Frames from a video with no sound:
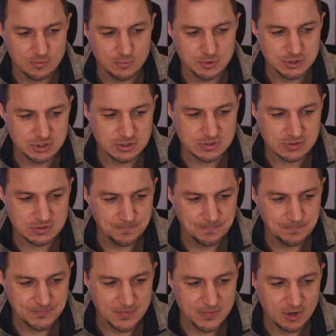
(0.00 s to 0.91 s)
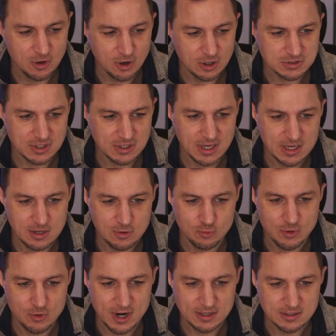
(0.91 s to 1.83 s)
we just got a
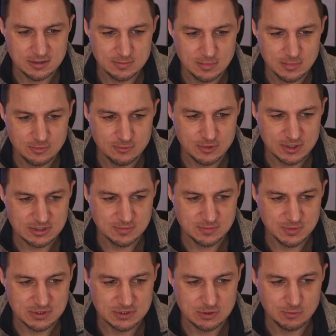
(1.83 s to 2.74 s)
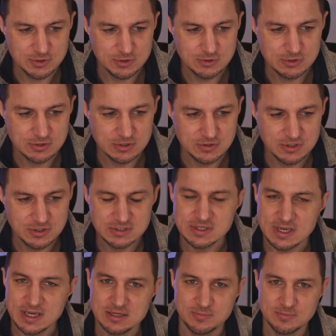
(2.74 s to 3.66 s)
random recipe. So we used
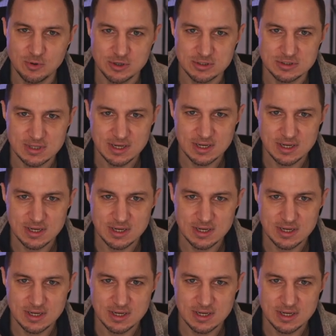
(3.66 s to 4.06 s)
this endpoint.